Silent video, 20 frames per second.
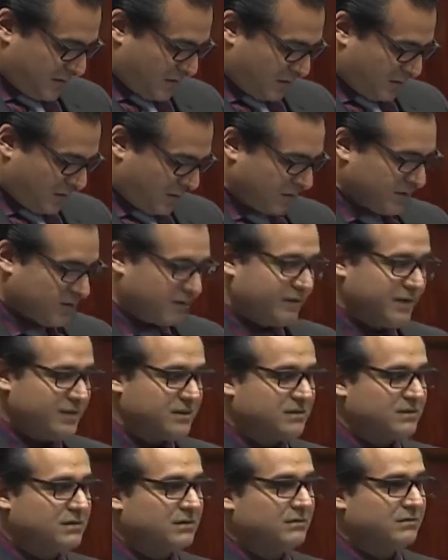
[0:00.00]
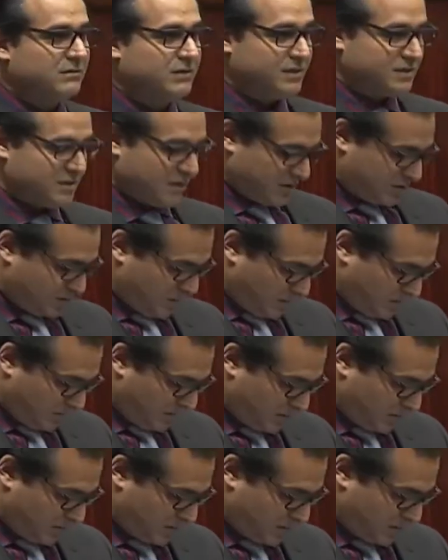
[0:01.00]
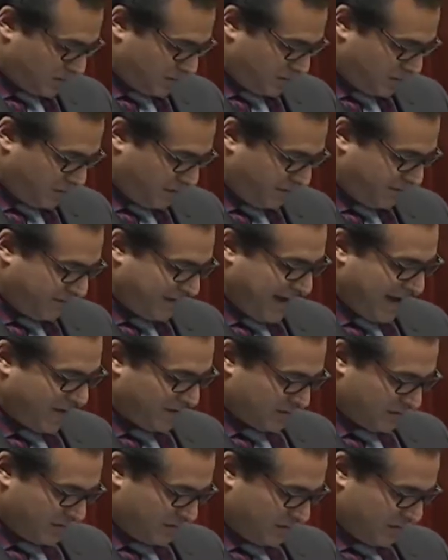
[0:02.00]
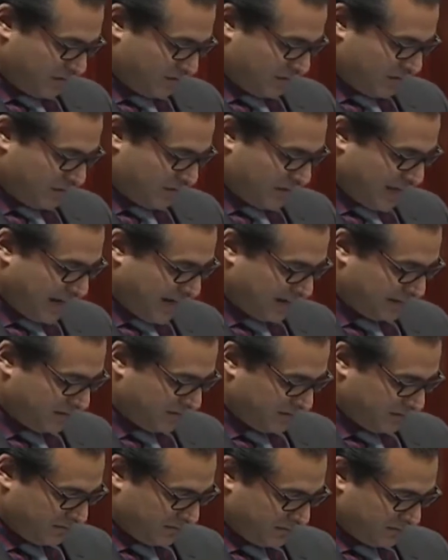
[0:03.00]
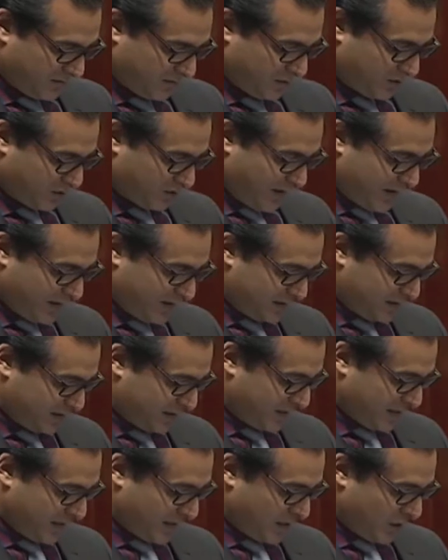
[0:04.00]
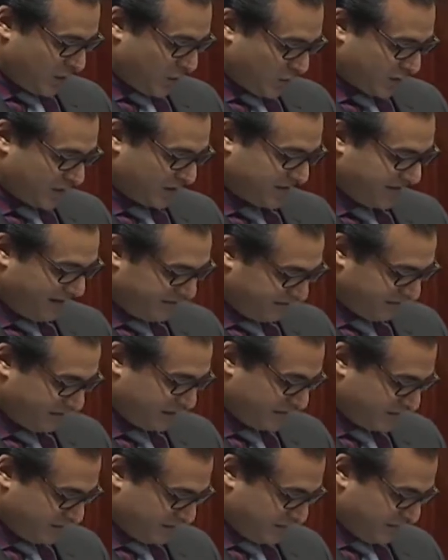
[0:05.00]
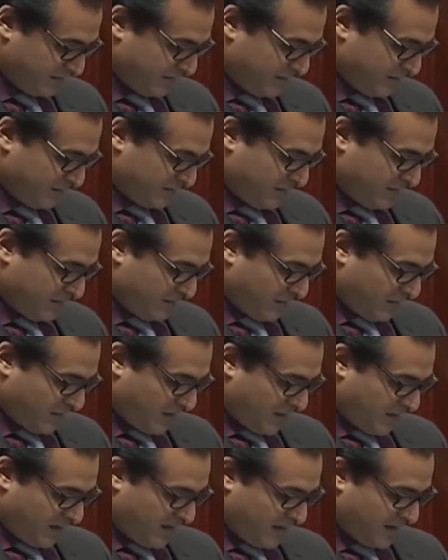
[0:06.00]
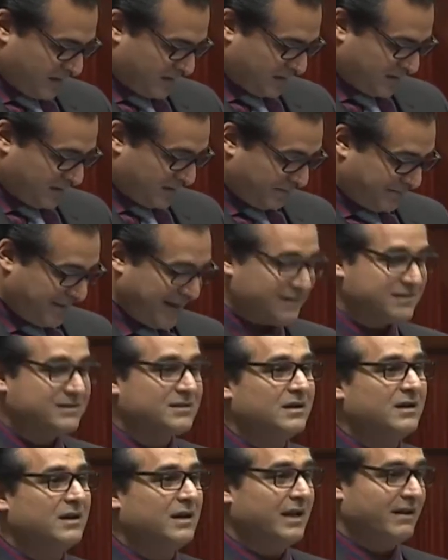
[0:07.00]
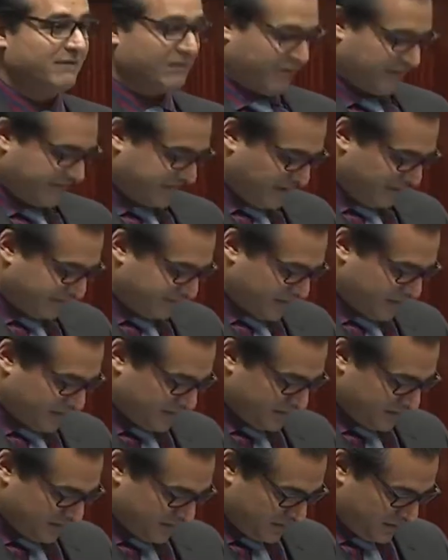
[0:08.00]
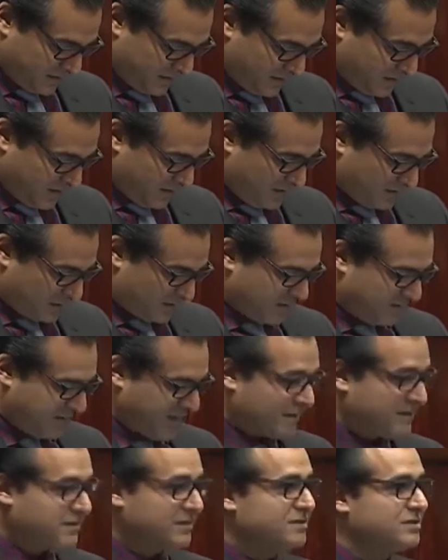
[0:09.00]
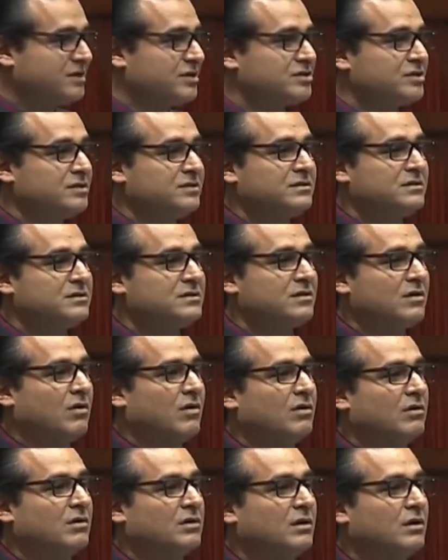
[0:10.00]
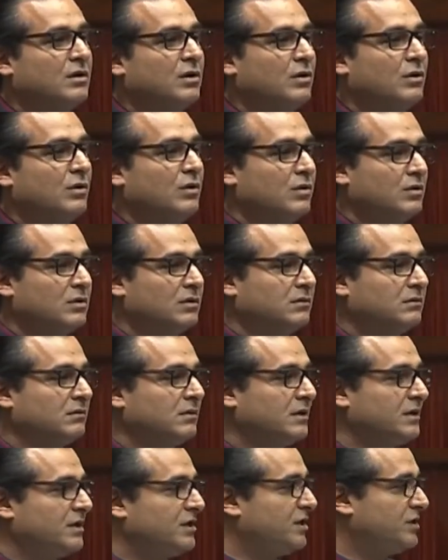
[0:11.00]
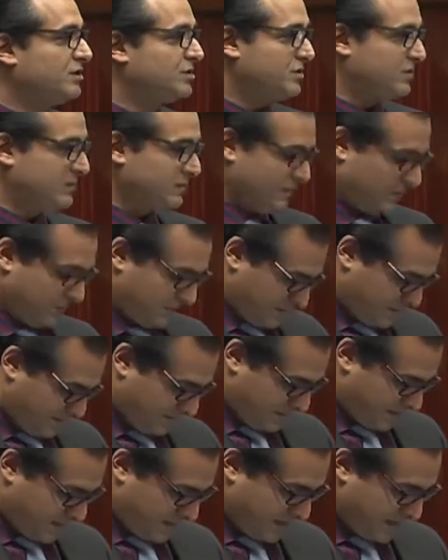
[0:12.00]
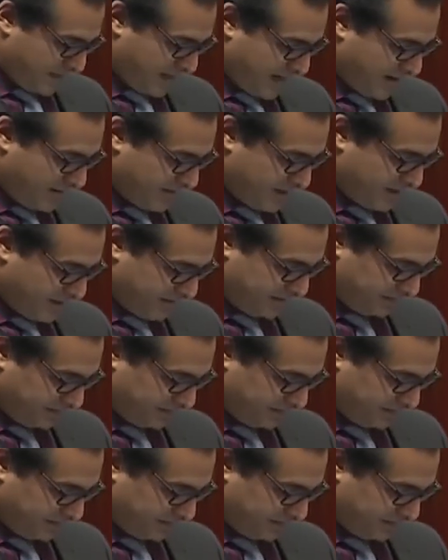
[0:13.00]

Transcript: What the research also found that Australians think that local government is the best level of government to make decisions on local issues in the area.